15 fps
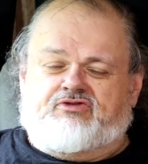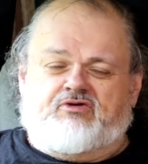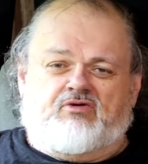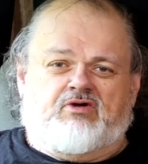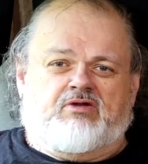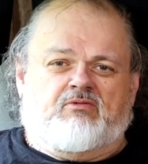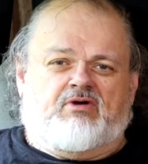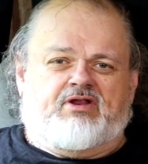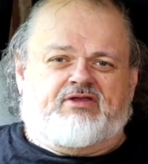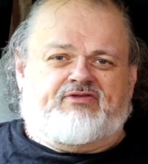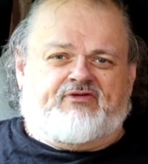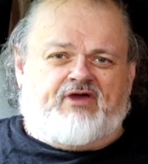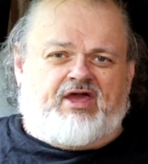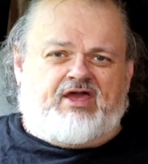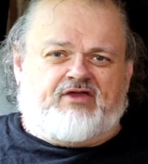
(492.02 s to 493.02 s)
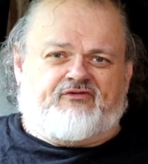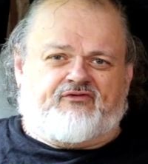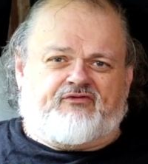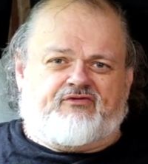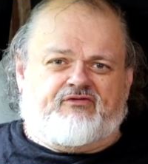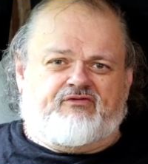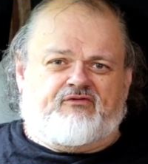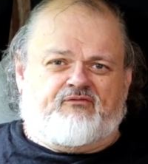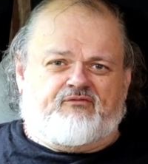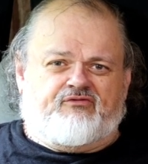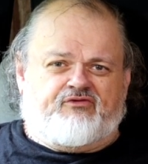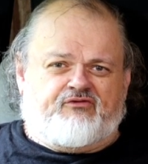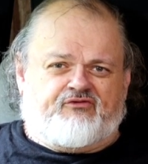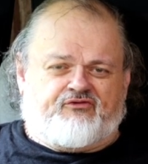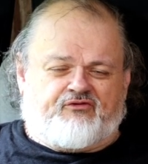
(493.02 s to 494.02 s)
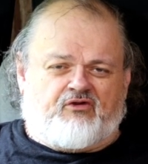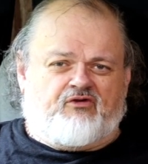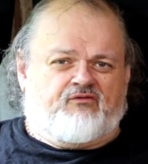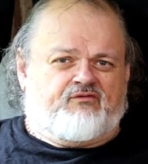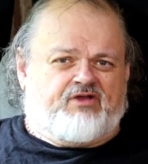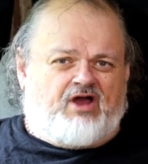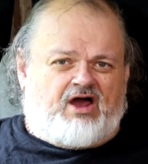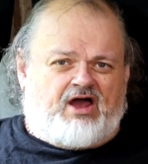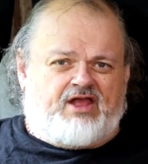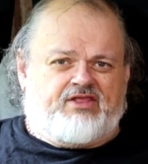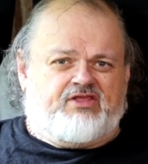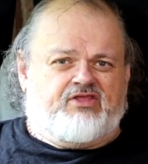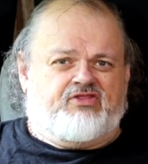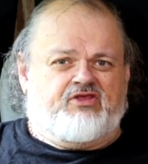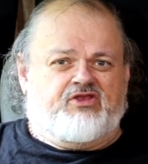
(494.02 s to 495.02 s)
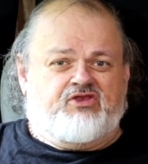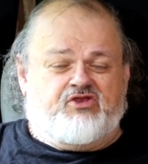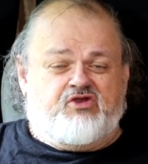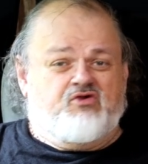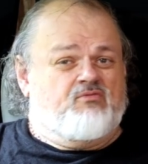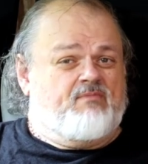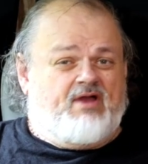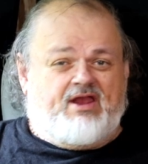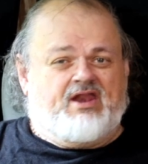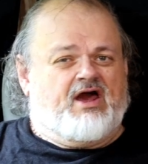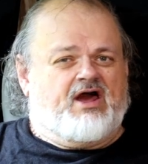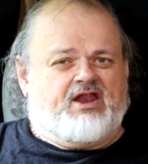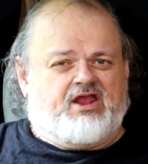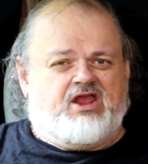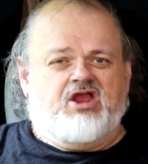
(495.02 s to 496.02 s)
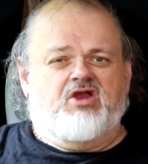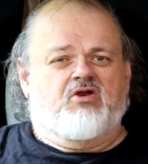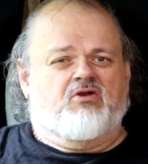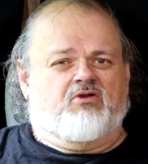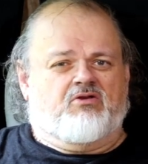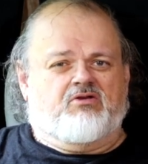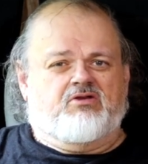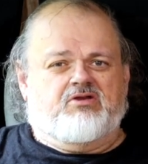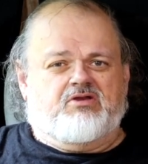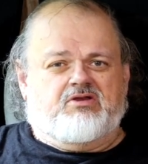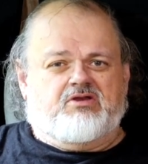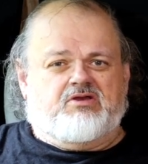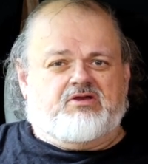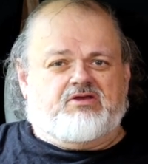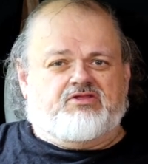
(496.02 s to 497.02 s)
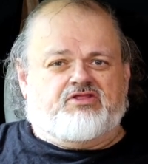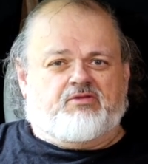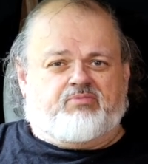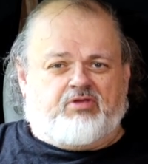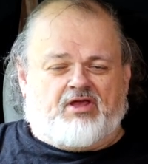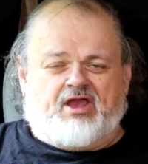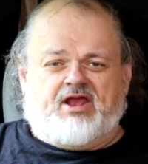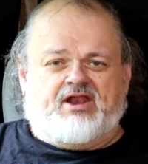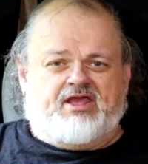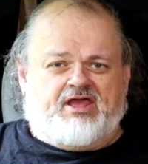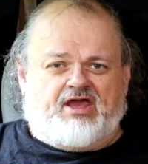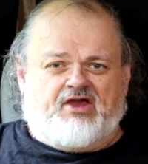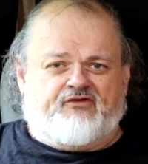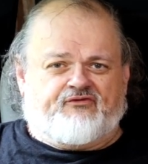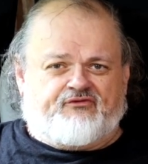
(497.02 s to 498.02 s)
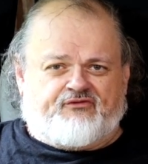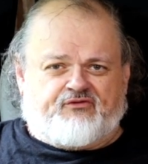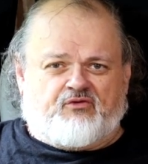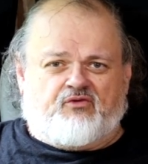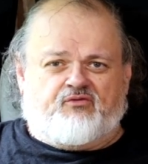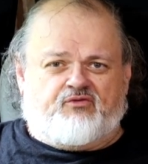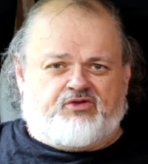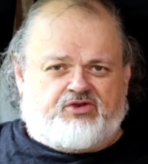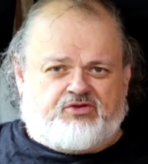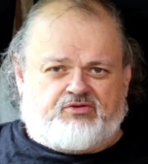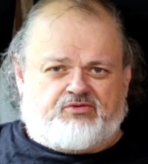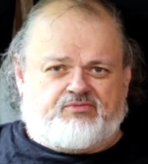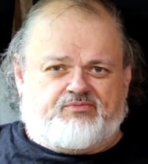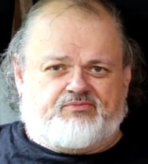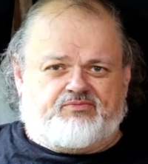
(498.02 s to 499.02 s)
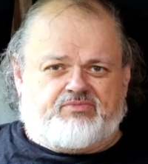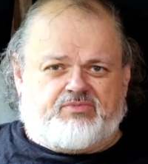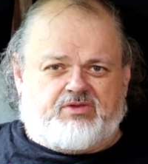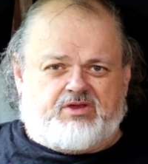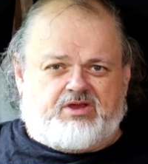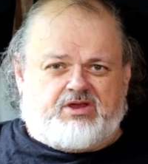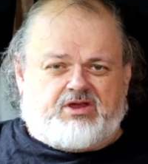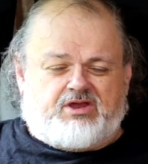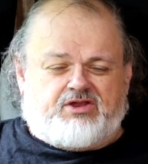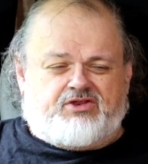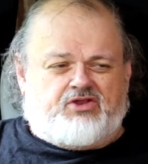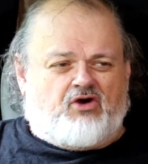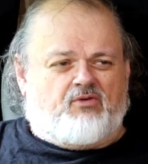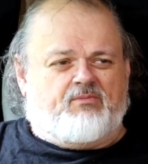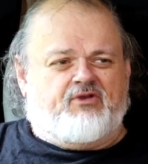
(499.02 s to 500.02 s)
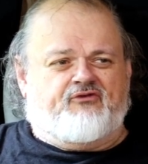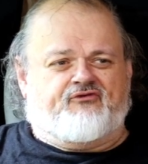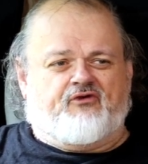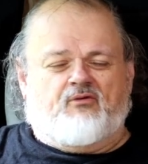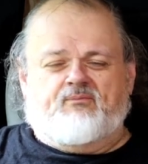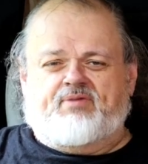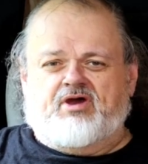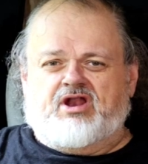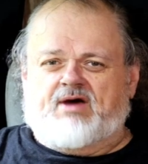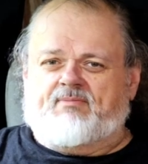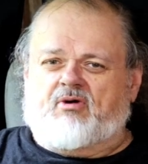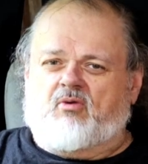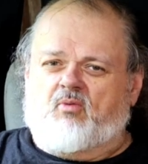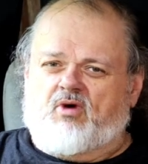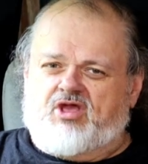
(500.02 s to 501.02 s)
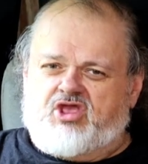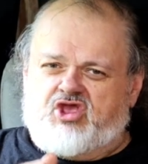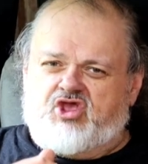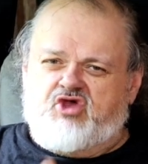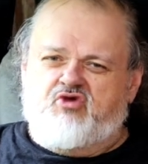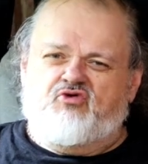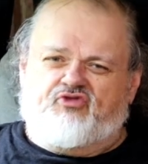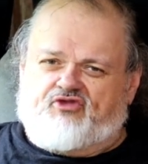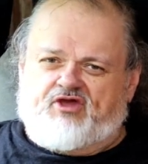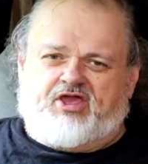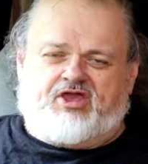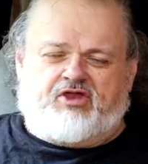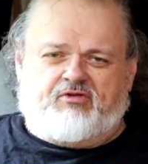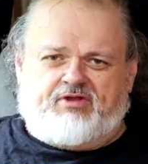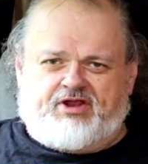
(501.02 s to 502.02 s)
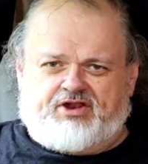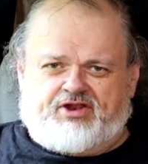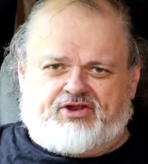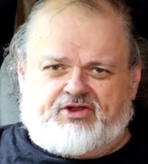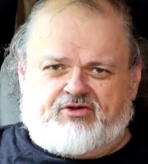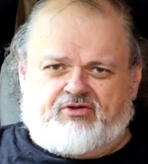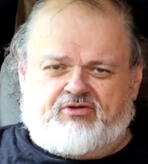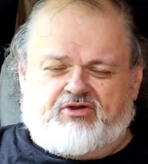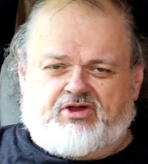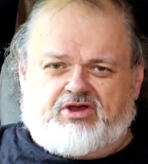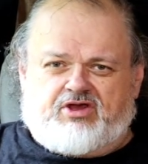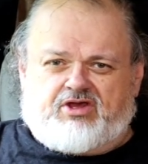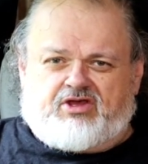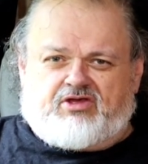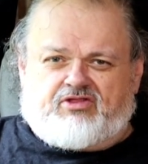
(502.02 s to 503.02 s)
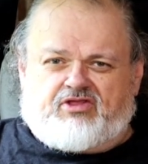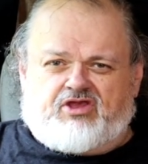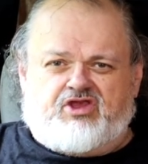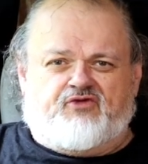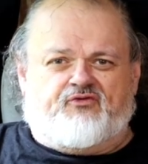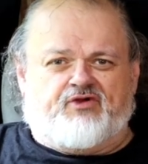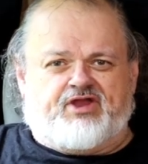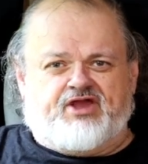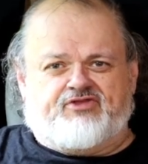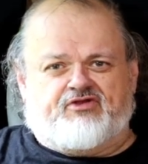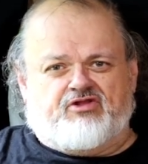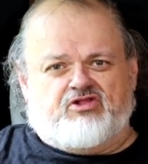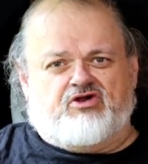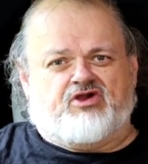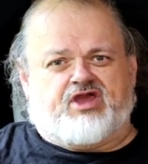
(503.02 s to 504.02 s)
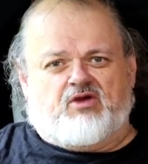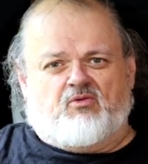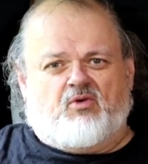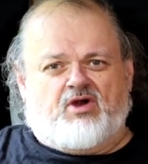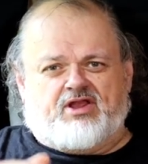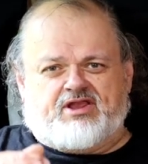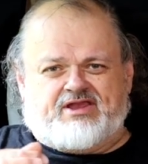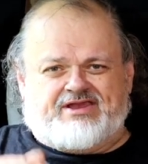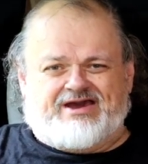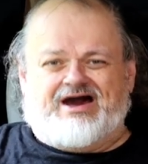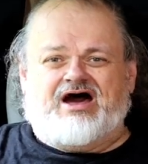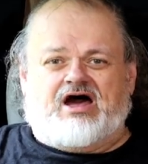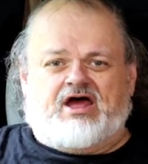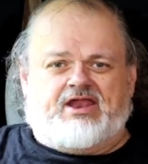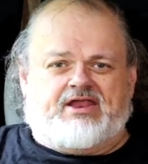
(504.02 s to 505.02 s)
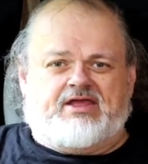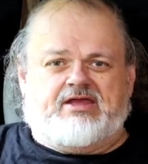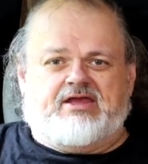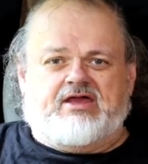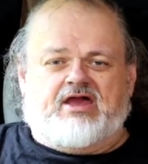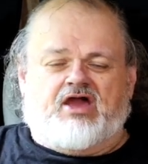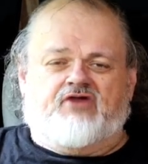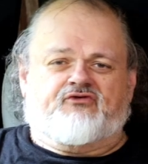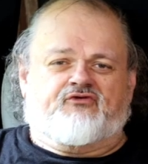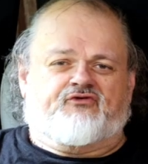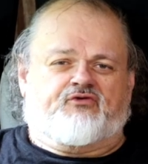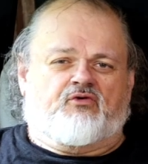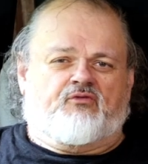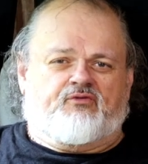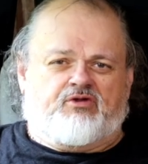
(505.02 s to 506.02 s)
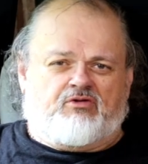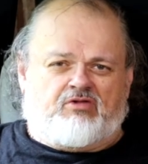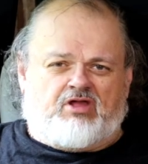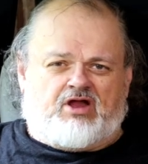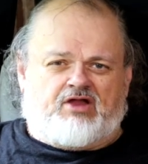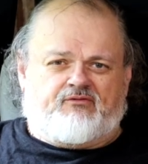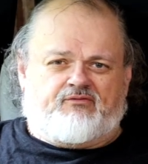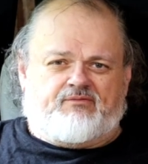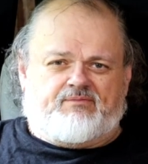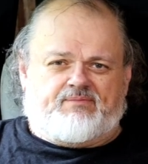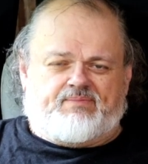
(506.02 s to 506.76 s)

doing what it takes to serve God, then you may not hear the plan He has in store for you. Don't be so bent up on what you think you need to do that you forget to look at what God has in store for your life.